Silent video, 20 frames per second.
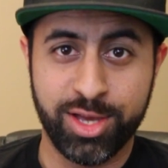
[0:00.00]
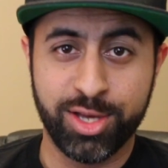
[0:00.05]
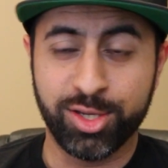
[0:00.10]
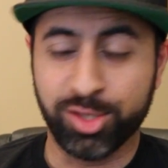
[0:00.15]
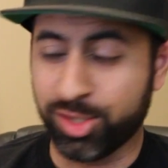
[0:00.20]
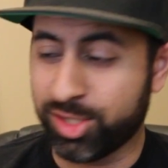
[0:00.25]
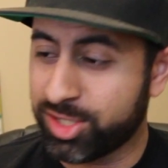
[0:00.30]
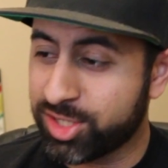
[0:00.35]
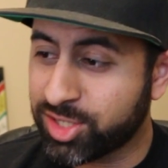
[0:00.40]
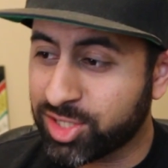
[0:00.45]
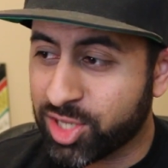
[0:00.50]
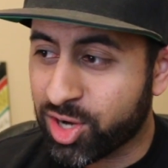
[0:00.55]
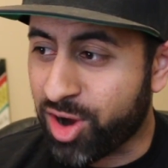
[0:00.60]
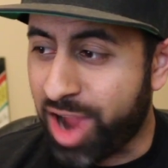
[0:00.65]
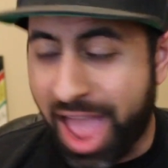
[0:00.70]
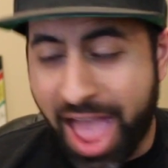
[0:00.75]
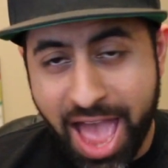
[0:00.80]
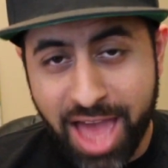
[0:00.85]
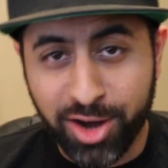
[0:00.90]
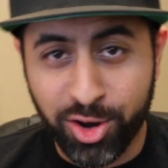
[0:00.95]
So this is their
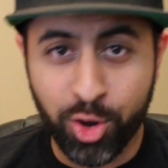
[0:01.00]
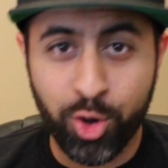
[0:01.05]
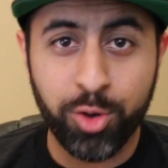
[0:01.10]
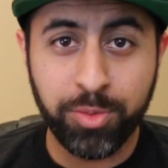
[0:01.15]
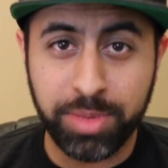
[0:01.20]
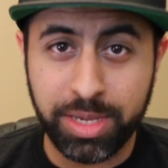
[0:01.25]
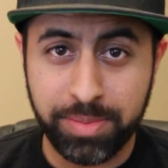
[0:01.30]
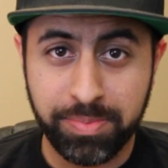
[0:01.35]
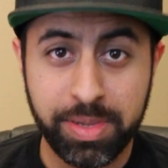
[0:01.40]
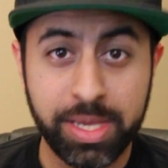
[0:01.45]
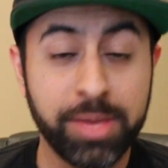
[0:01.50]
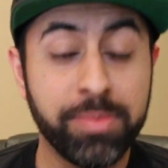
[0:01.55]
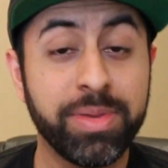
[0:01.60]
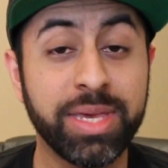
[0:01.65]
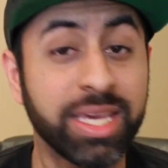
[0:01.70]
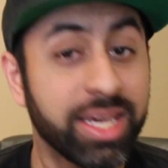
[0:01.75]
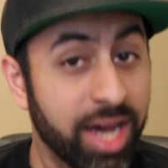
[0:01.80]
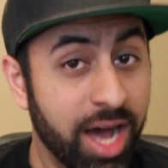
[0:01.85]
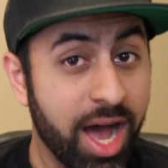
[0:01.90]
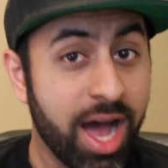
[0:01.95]
At Home EP
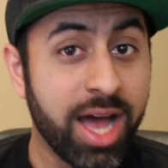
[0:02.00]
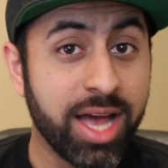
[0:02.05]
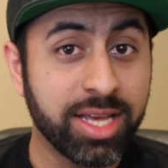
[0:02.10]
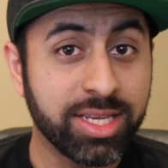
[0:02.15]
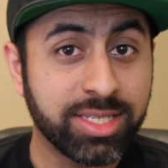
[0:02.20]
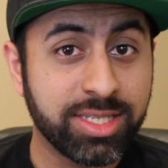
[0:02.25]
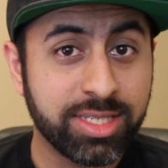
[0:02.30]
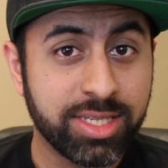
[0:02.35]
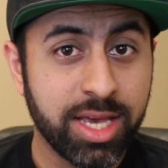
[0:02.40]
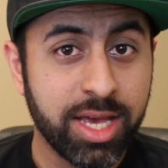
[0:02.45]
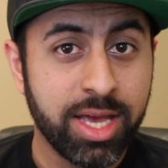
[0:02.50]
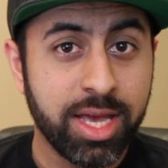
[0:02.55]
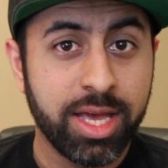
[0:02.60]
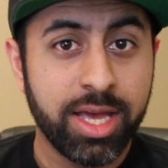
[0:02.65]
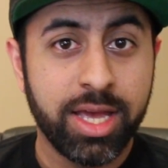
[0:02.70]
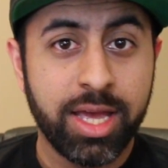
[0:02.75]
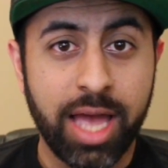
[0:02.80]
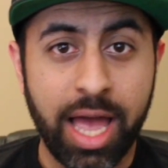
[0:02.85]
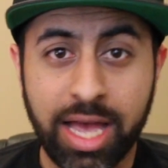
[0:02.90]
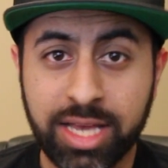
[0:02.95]
because,
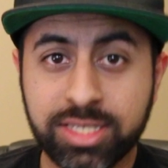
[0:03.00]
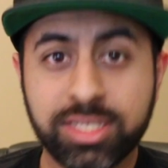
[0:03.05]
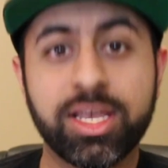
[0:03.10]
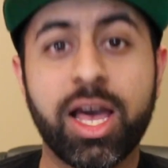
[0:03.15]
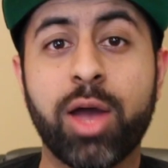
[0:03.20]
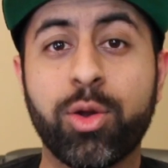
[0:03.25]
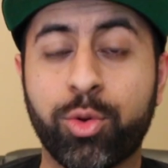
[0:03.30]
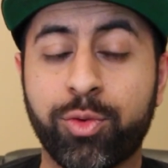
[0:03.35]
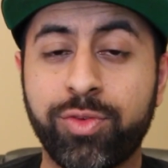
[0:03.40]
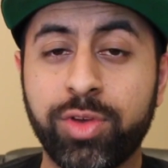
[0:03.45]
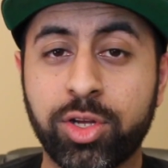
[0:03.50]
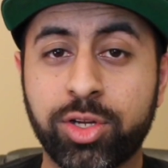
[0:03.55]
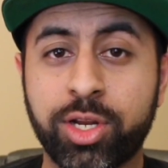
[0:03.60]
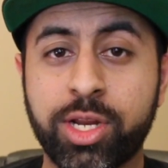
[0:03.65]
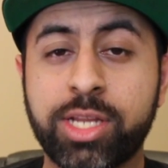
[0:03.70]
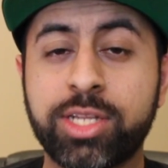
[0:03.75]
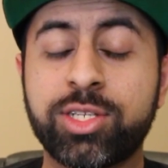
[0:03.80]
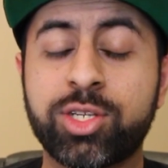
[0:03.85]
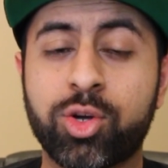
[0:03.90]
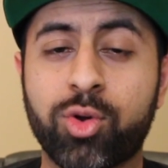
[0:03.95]
as Scott revealed
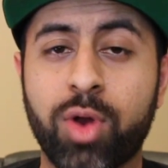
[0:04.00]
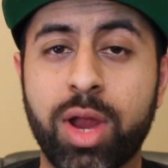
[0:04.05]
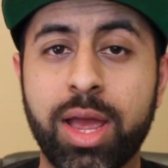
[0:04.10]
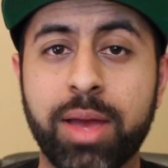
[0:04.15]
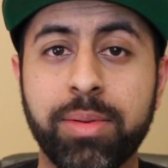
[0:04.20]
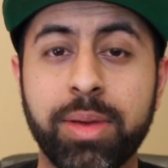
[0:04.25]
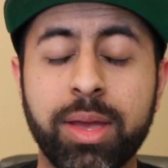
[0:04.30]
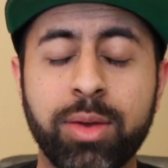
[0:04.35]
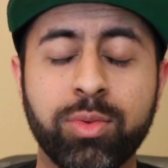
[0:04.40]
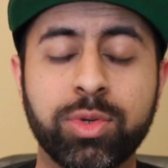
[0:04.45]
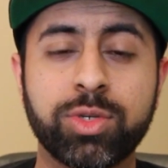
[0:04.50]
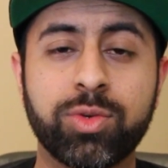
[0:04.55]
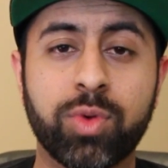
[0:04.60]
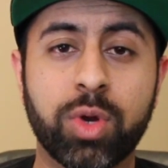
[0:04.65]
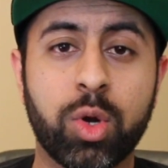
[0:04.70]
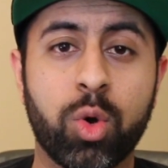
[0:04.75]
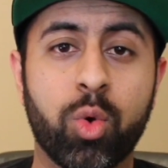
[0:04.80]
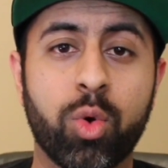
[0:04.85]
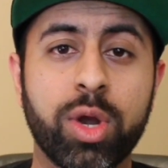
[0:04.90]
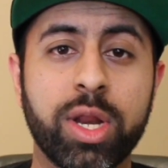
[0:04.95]
on Instagram, it was
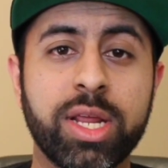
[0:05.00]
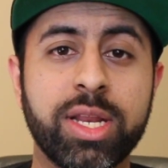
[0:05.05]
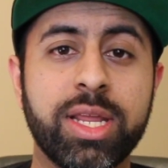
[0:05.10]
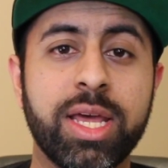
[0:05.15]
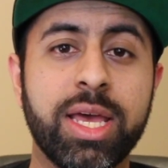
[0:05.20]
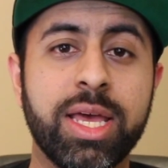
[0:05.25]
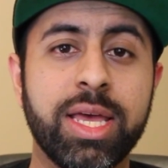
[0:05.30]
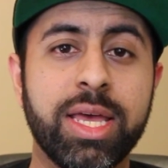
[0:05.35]
recorded